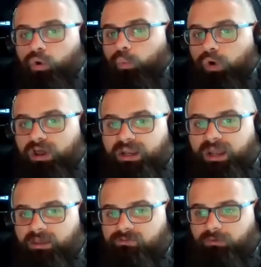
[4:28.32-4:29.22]
What it
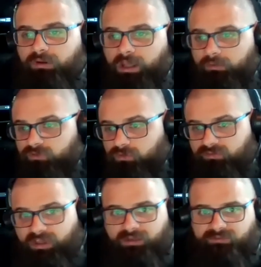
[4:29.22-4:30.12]
has right now, two
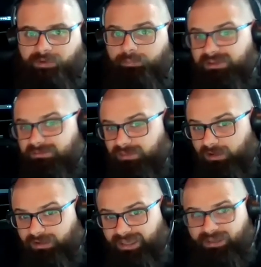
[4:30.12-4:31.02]
tenants, I believe they are
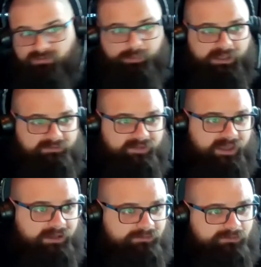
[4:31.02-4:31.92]
cash paying tenants.